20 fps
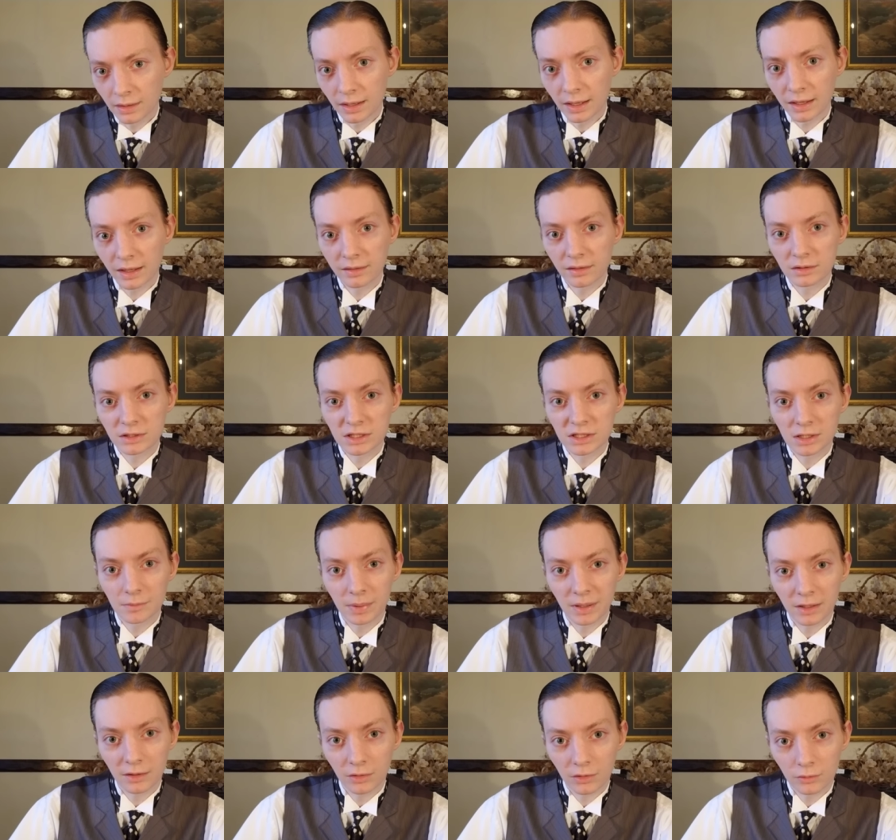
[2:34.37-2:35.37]
I guess it just
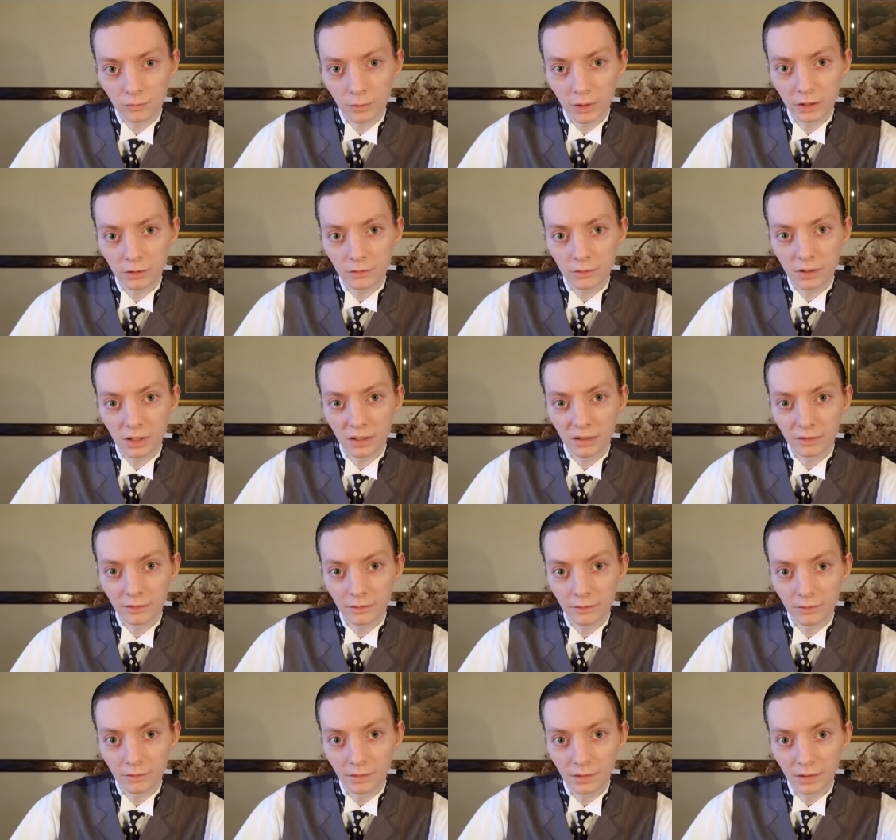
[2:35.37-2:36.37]
depends on where you
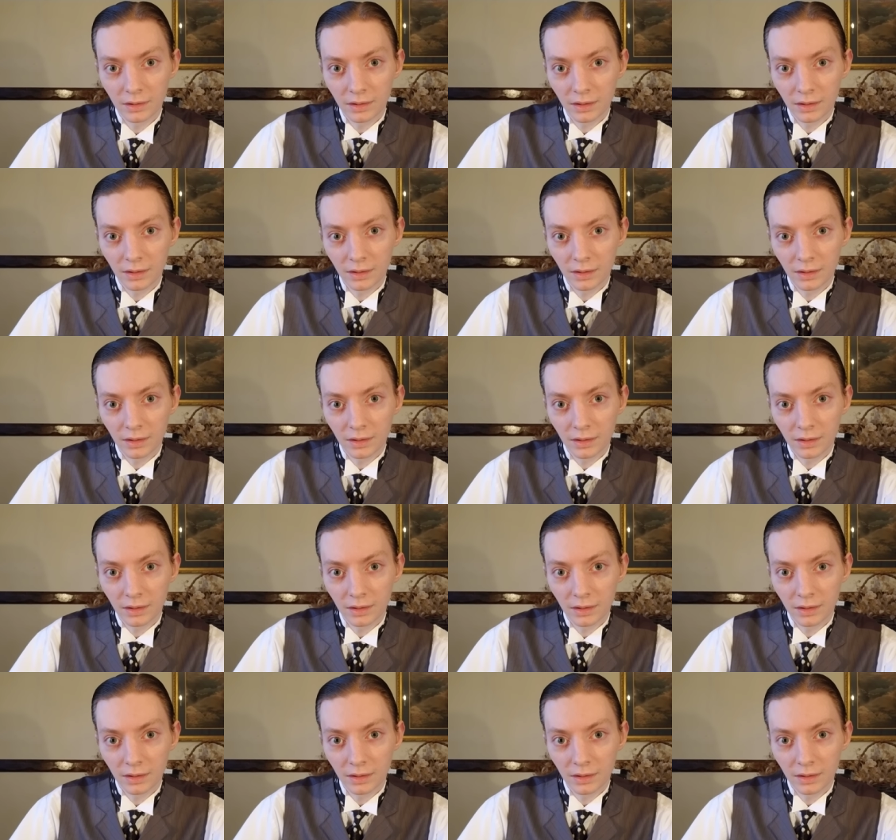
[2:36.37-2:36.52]
go,